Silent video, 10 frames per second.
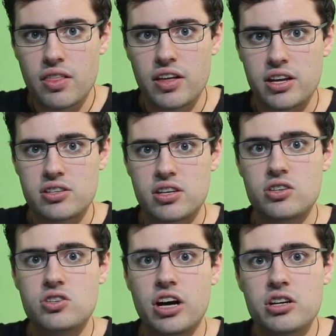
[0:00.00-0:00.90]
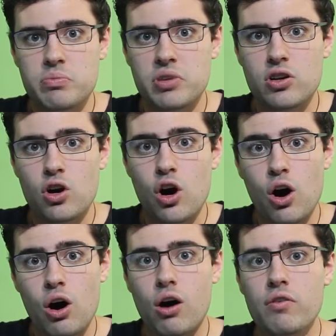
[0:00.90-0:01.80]
that is a judgment
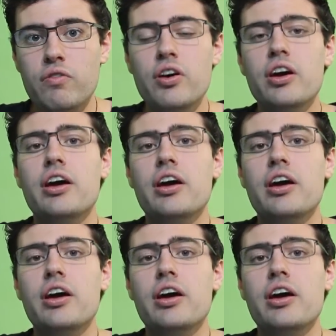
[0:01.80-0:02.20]
of